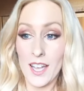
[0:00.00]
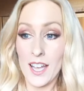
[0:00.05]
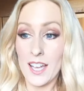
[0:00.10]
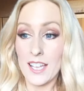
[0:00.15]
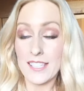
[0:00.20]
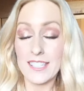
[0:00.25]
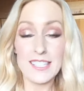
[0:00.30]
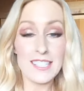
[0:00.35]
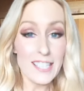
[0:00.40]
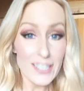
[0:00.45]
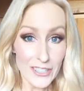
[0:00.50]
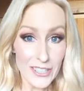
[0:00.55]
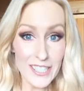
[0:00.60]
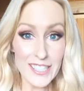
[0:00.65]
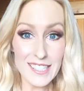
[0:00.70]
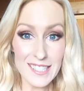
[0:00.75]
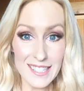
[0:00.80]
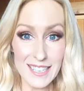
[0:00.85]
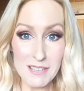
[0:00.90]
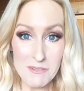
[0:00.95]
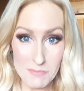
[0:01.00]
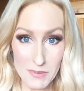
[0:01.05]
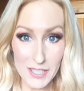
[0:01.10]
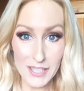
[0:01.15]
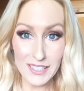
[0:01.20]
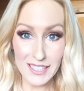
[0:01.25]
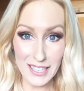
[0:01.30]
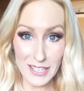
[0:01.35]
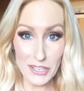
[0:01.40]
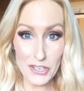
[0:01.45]
seriously
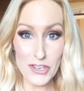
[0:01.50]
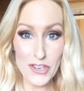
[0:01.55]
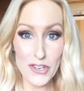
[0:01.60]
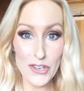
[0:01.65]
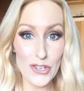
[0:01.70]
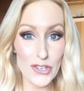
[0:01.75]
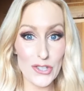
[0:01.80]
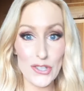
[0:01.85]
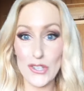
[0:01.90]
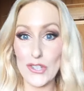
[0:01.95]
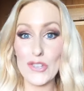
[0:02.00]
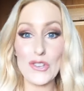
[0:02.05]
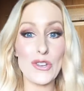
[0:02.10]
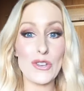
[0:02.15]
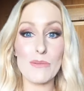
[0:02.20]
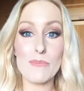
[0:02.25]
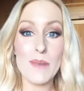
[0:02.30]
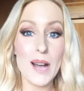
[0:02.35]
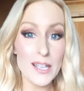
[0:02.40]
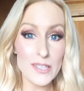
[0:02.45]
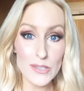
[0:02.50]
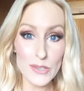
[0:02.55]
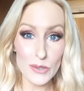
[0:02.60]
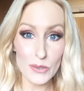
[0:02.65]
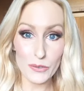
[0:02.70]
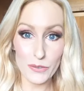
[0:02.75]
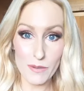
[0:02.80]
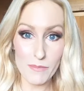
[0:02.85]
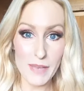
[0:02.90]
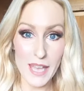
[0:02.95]
building a huge new muscle
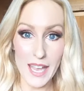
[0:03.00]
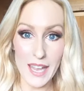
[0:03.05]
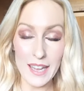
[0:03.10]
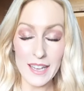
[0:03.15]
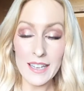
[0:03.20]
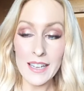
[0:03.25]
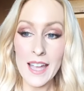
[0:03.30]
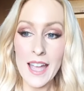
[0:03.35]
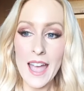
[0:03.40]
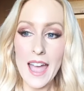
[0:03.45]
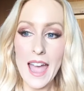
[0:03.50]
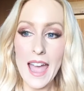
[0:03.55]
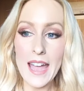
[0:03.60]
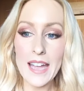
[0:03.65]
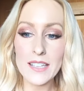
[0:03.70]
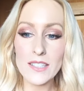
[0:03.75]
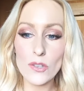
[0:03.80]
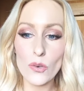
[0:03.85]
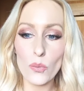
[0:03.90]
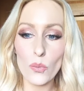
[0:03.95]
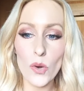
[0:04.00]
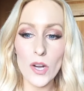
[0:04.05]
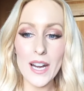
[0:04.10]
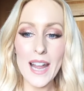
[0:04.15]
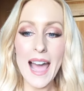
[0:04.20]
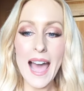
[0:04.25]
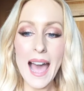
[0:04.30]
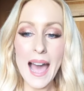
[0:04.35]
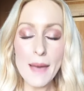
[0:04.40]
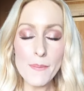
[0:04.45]
for me. And what
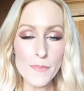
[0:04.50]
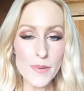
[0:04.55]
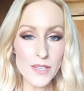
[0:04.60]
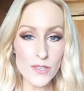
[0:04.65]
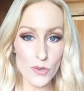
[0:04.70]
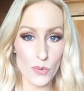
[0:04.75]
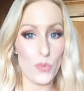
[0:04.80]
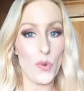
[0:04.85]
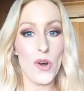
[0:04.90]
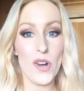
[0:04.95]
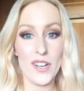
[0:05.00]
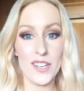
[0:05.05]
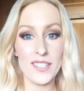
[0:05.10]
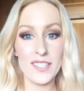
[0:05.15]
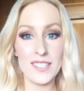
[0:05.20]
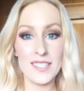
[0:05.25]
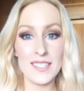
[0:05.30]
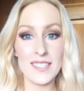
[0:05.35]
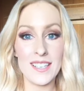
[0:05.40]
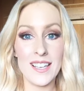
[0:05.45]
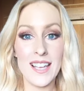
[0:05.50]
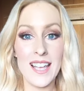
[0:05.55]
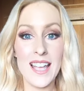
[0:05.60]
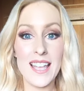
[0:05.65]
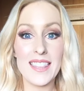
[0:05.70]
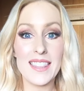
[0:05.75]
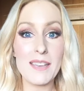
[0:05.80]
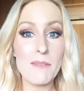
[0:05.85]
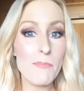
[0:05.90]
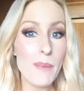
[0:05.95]
happened was
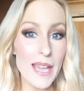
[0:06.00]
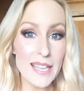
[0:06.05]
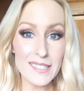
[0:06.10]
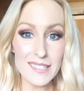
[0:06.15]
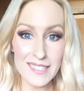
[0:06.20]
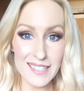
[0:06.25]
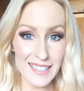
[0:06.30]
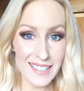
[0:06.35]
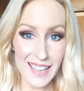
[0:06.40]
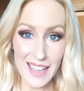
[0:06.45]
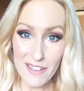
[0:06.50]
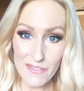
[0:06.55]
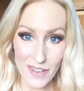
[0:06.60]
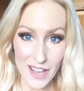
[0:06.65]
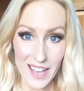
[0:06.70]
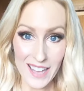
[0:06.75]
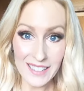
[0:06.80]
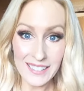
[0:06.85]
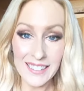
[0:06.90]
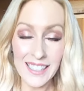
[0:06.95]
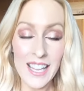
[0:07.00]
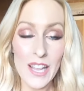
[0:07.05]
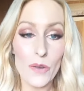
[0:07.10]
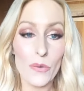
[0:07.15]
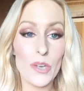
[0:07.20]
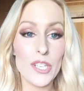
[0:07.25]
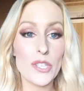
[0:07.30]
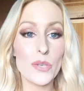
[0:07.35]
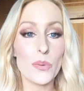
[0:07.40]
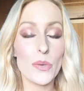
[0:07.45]
the best thing ever,
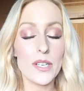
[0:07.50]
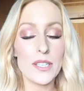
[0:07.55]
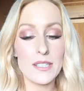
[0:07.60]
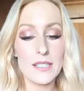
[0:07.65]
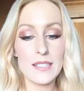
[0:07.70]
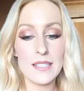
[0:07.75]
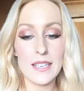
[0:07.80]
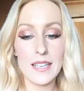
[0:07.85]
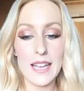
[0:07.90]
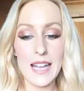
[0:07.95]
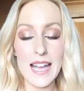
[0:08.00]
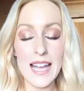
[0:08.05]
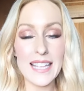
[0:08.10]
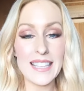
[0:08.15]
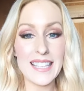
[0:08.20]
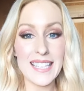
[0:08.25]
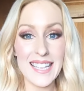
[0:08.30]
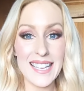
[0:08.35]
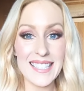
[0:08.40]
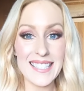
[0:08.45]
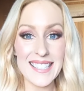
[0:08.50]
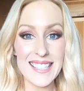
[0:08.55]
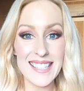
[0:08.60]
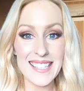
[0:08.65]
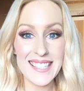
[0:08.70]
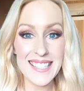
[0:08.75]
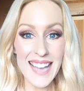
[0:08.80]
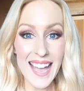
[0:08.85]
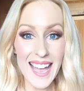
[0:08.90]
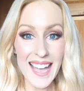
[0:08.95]
which was at the end of the
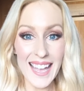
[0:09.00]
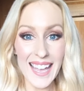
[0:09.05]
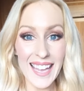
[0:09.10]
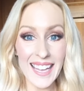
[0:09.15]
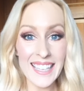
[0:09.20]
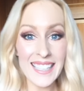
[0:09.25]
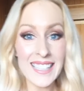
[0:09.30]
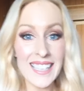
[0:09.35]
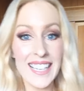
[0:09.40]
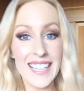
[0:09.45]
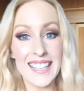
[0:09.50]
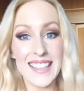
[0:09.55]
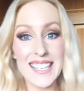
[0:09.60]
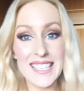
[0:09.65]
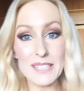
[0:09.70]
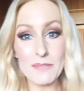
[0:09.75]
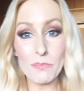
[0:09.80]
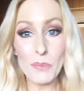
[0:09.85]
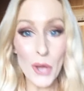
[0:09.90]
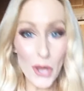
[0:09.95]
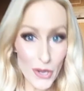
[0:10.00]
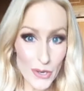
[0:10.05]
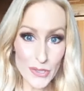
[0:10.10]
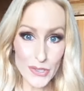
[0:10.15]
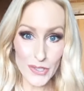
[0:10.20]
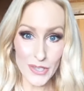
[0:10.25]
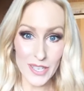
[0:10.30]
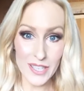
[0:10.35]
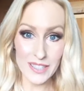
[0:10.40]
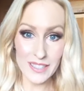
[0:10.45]
day, this
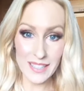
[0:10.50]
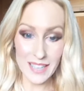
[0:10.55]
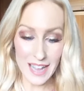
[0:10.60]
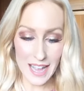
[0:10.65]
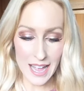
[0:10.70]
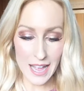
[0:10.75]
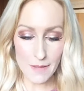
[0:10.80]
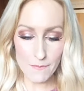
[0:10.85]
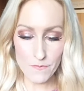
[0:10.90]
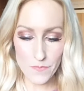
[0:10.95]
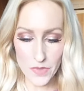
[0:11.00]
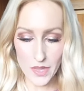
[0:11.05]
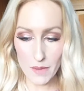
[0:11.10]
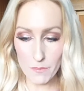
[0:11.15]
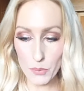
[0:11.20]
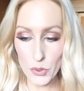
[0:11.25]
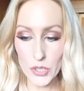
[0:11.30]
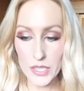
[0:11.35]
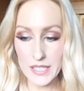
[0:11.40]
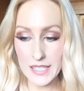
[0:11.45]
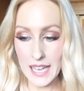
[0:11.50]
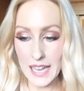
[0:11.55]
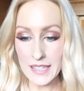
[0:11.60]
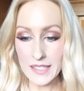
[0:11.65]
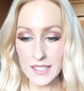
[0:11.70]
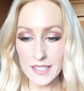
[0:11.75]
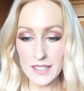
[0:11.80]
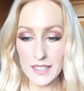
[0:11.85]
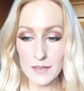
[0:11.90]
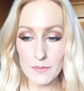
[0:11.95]
person um,
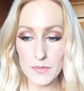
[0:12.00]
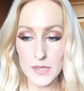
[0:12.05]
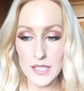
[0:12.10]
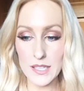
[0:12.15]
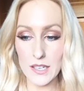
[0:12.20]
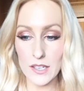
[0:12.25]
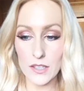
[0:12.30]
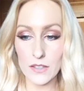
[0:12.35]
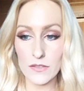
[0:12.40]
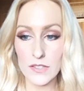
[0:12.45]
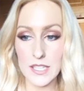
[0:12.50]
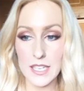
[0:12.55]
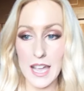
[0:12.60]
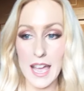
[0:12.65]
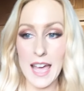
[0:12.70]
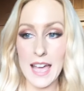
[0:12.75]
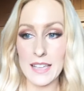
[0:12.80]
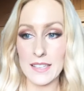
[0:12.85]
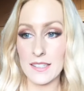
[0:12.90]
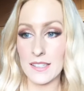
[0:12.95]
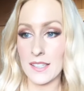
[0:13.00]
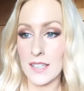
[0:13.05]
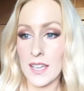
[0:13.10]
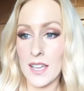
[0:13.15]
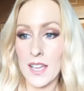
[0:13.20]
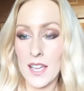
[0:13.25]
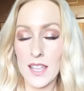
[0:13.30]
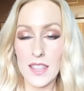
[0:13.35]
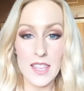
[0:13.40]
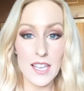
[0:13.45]
presented themselves as
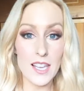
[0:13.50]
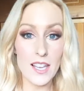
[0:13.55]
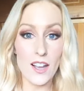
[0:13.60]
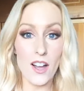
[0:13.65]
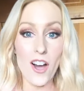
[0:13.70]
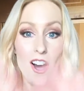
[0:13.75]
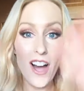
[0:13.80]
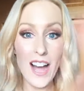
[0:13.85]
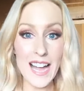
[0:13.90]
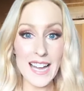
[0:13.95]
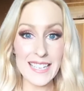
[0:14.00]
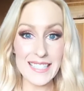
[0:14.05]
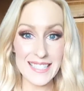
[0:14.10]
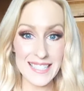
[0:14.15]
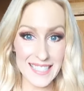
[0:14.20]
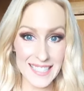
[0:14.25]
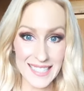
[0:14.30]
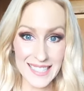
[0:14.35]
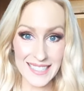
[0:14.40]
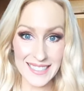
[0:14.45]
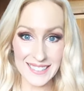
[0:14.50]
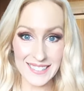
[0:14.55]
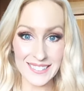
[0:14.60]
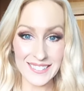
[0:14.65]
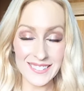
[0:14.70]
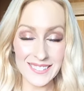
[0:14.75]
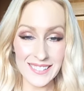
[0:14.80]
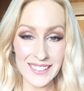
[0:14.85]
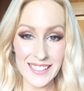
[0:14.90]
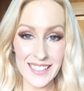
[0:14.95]
the
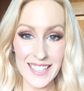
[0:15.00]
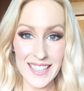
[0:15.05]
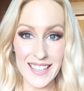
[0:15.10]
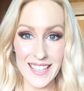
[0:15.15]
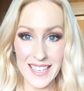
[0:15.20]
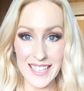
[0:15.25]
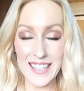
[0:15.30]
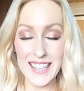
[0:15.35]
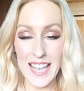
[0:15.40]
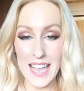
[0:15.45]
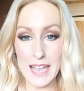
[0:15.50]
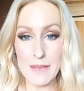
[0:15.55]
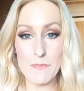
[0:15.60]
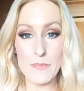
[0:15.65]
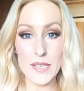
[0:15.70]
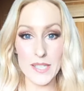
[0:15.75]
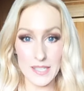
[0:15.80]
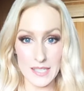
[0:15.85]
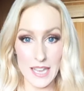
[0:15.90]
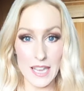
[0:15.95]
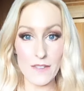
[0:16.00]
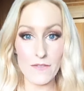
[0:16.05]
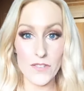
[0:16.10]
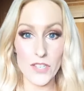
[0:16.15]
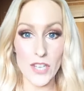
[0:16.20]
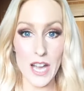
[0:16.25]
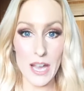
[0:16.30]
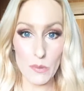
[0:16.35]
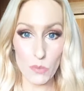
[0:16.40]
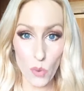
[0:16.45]
ideal that they perceived
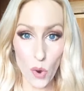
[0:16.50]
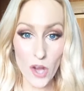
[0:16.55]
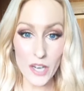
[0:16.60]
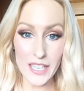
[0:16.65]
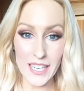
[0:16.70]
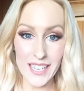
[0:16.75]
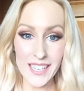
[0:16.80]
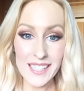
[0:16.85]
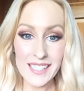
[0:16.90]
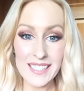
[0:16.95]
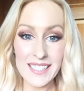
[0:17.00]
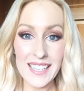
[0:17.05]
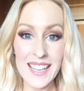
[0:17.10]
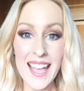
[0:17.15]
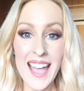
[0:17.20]
I wanted.